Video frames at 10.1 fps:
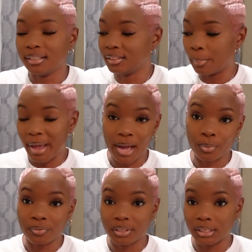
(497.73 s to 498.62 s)
the bag
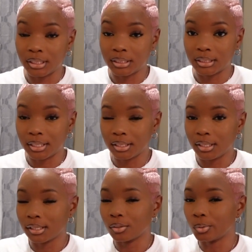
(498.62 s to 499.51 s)
will fit the
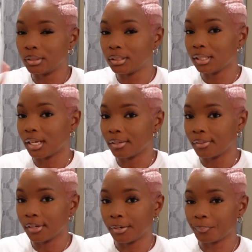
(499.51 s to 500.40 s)
aesthetic, going
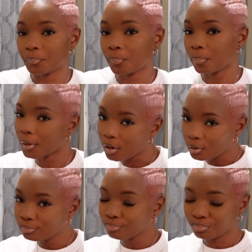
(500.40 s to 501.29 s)
together, you know,